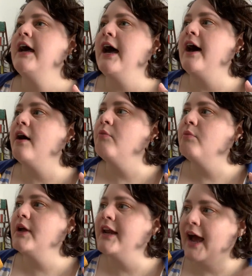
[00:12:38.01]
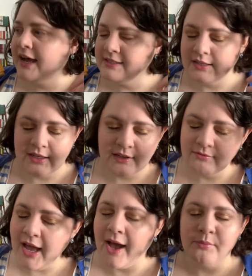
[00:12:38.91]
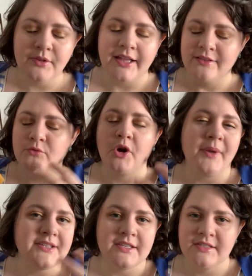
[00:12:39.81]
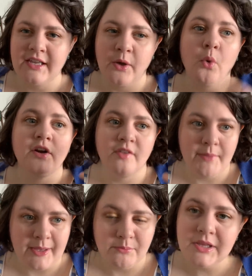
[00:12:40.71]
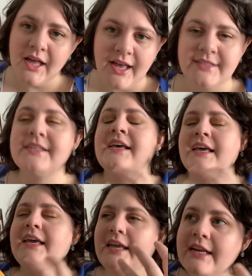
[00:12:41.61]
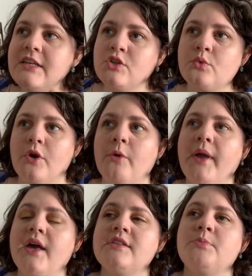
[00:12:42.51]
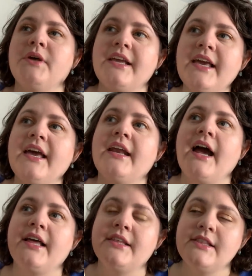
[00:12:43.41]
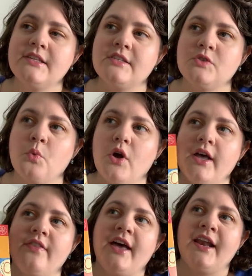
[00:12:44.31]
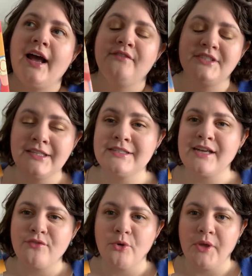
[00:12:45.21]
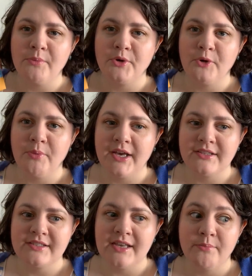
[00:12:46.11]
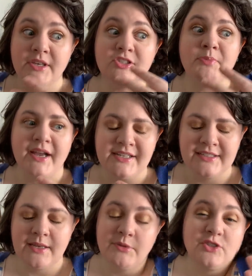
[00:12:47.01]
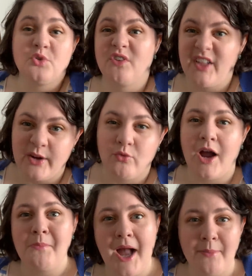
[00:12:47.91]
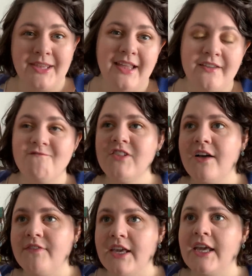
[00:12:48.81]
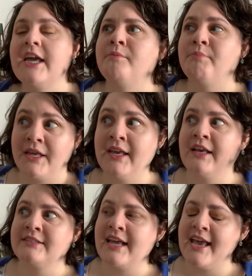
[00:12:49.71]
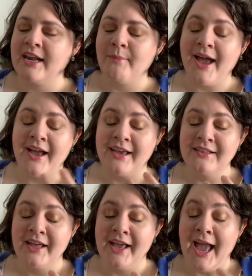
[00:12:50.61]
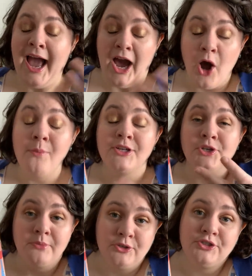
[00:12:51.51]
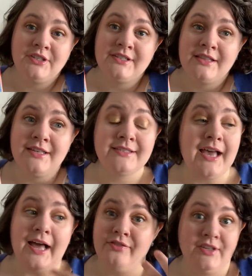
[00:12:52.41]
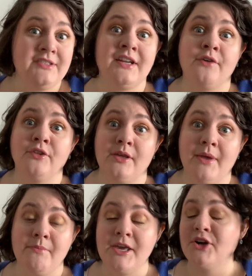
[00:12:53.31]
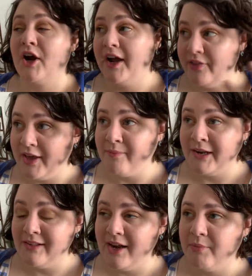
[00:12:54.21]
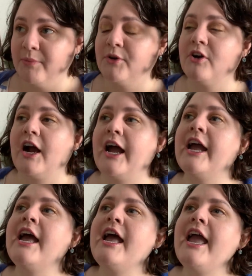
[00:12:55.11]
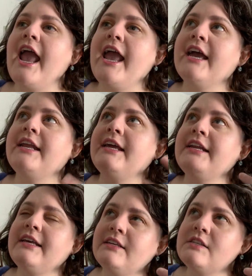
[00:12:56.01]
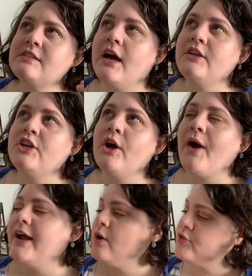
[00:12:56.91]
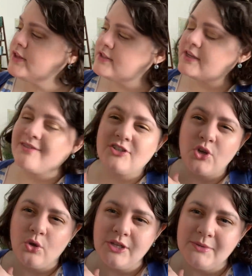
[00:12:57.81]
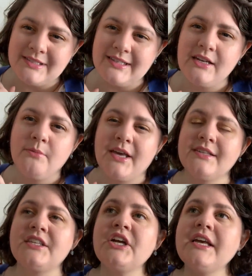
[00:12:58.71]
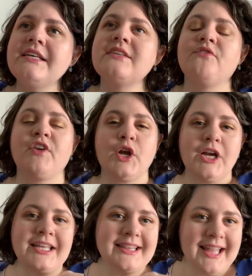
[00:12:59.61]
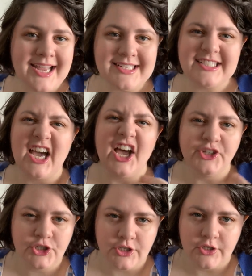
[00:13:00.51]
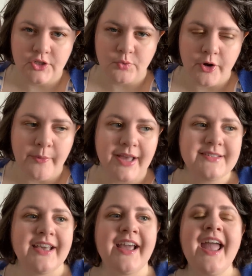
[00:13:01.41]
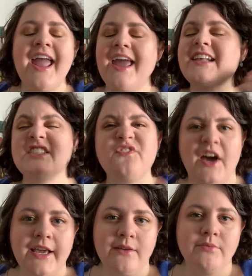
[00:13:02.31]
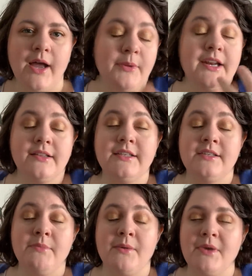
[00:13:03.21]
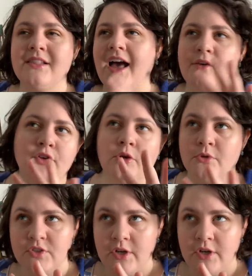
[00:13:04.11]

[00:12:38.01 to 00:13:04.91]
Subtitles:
It has the romance is like one of the main plots. It is a romance, but again, I think this is one that I've seen several people who pick this up expecting something sort of like rom-com-y, light and fluffy, being taken aback at like how much emotion is in this. This definitely made me cry. I think it made a lot of people cry. And it is, you know, I don't think this cover is wholly misleading because there is a very light touch to this romance, like, and it's funny. I mean, at least it made me laugh. Humor is